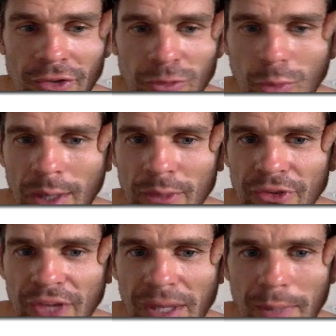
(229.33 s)
because while I was
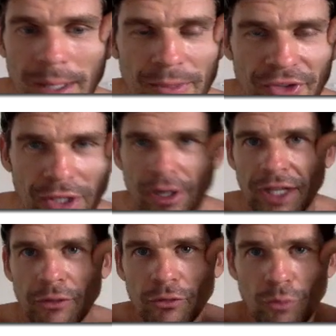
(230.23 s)
Team B M C running